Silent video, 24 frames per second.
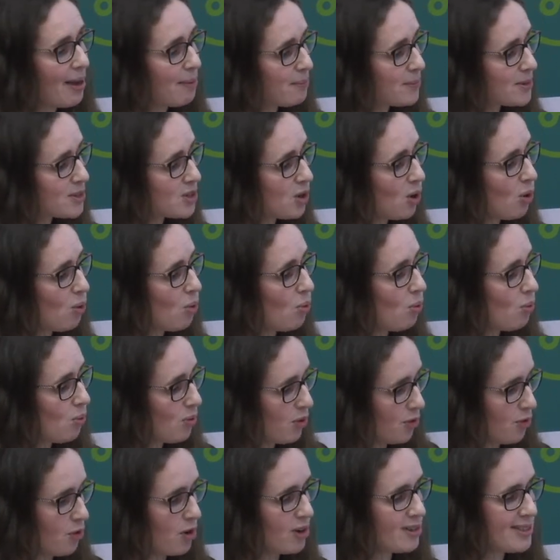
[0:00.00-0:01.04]
So the
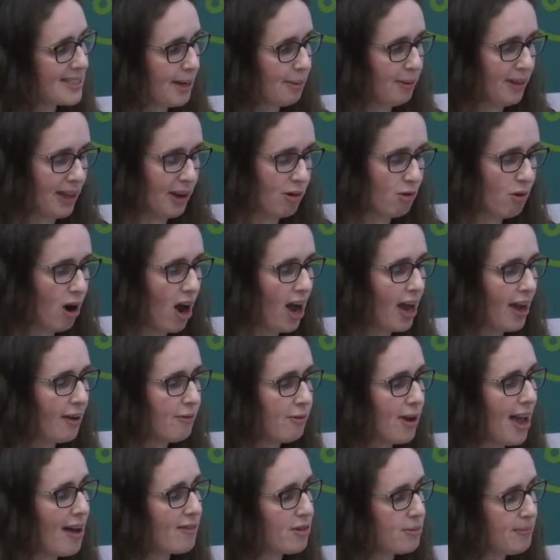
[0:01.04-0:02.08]
first day when they arrive,
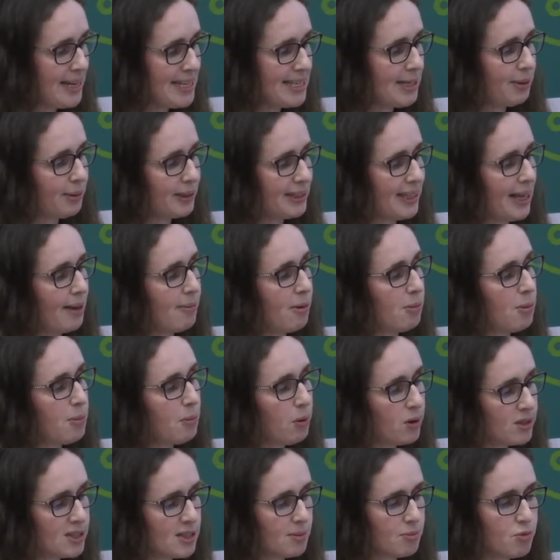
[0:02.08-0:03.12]
we have a meeting with them and we
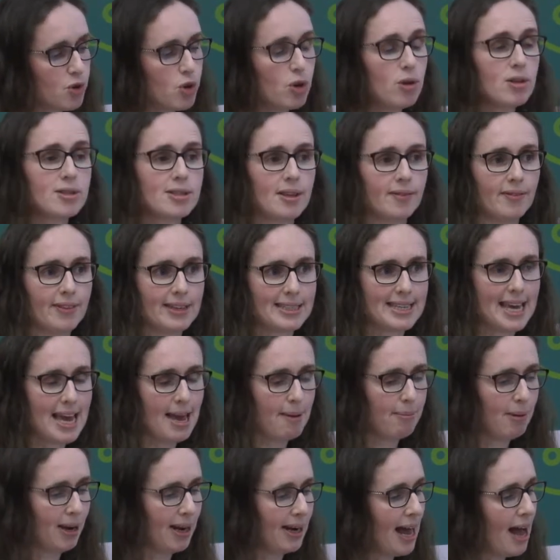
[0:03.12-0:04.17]
put some rules on the
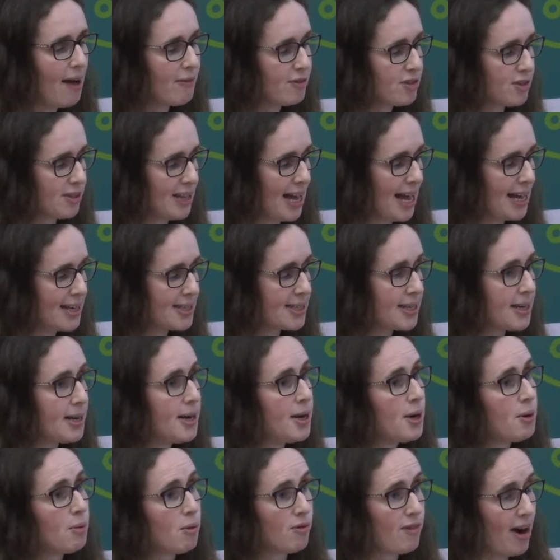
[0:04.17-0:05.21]
table, and after that,
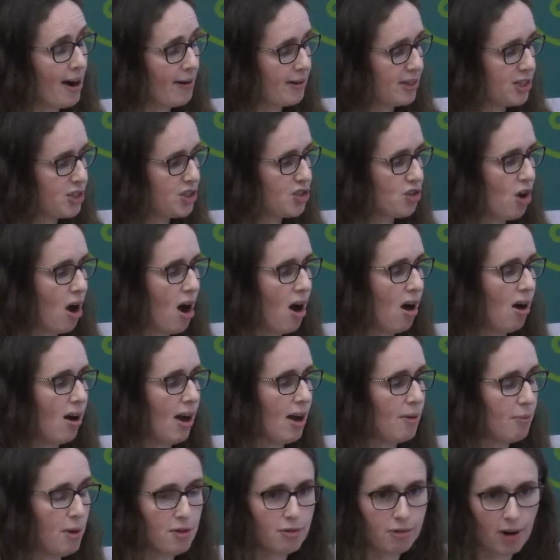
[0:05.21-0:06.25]
we're very strong
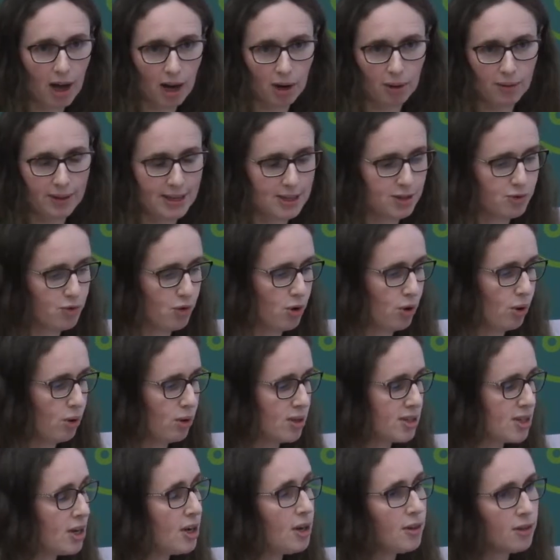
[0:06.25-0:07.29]
and we follow these
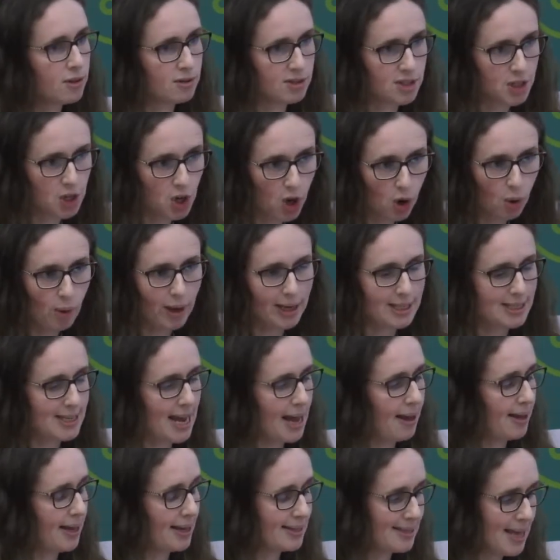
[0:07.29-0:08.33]
rules. There's no
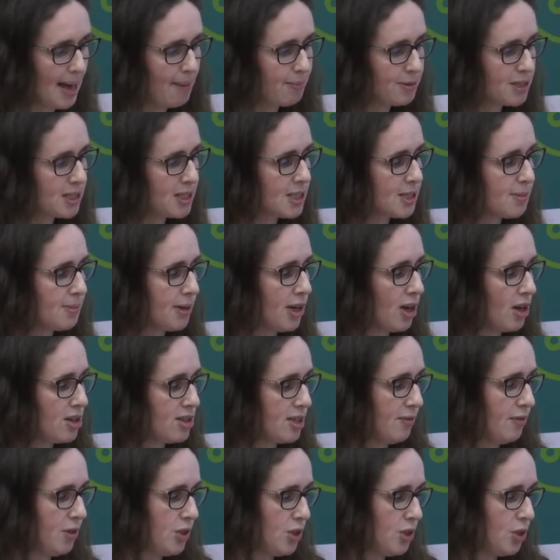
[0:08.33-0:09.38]
exceptions, because
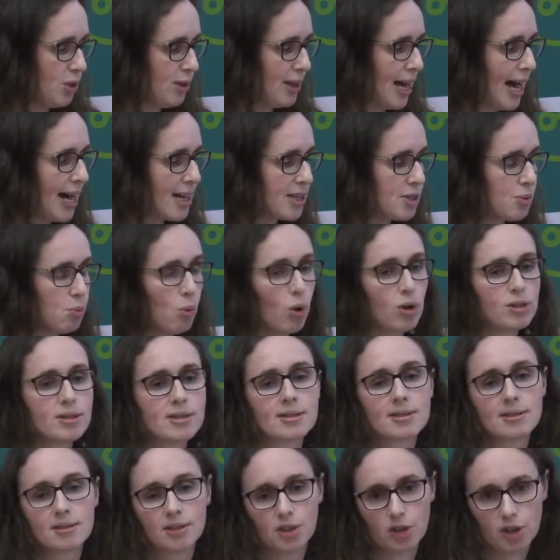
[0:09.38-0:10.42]
if you do that,
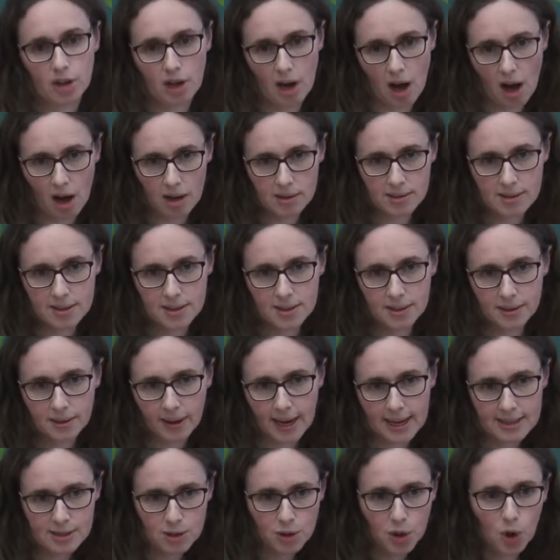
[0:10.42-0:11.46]
once you're lost.
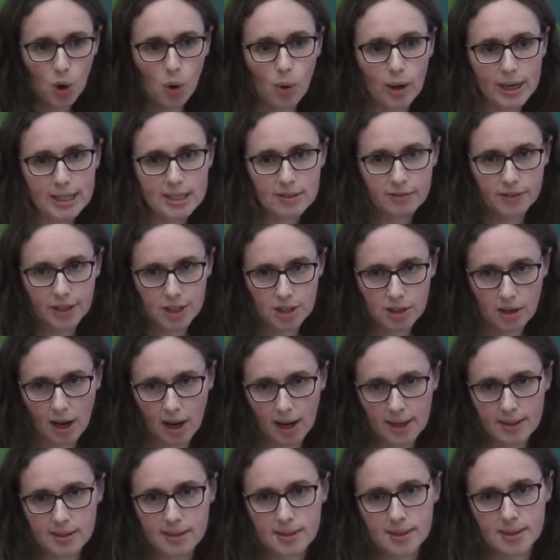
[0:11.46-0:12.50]
Okay, so no
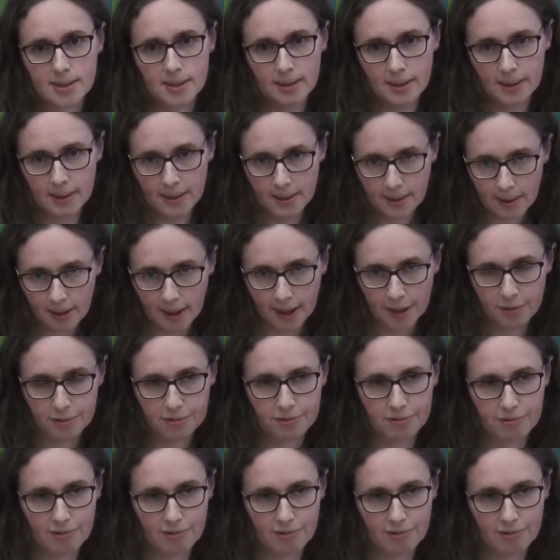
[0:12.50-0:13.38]
individualized kind of